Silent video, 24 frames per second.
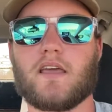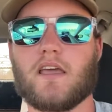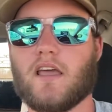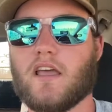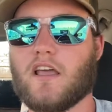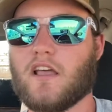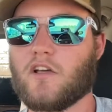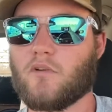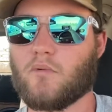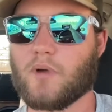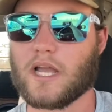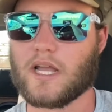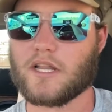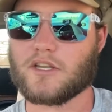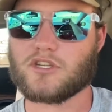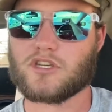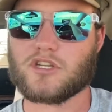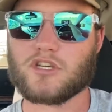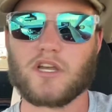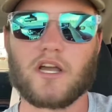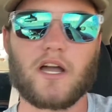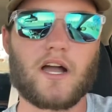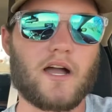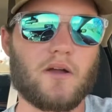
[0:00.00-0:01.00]

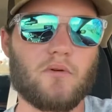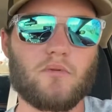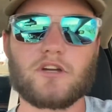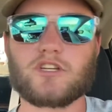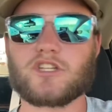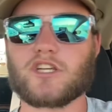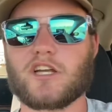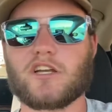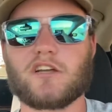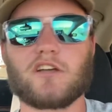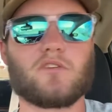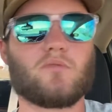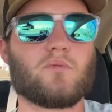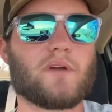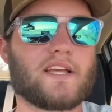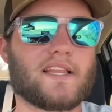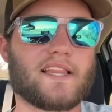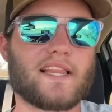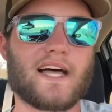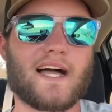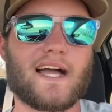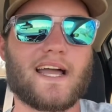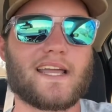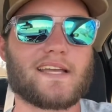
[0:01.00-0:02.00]
which I wish I could have went
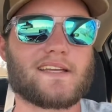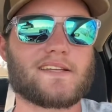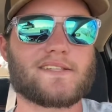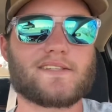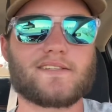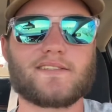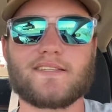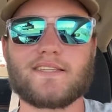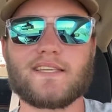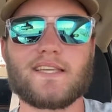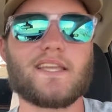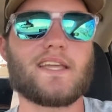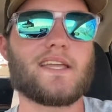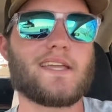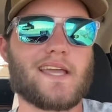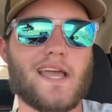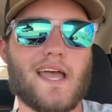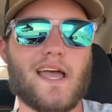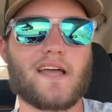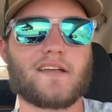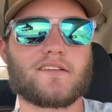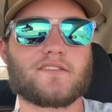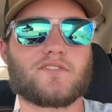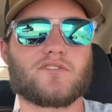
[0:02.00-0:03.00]
like
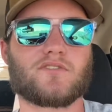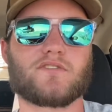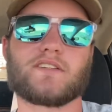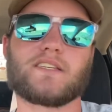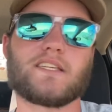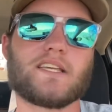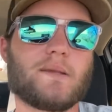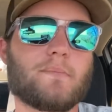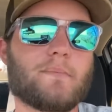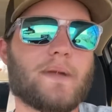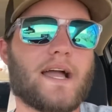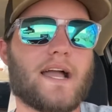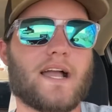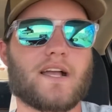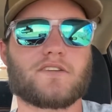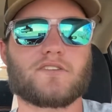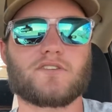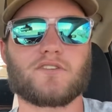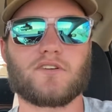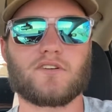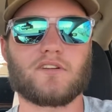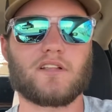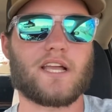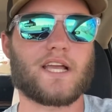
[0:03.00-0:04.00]
CES or CMAX
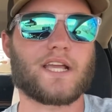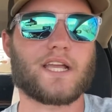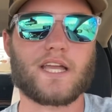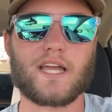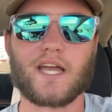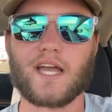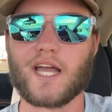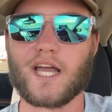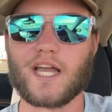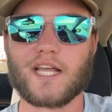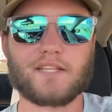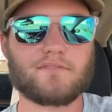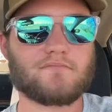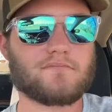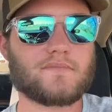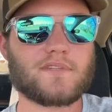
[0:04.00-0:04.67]
or like a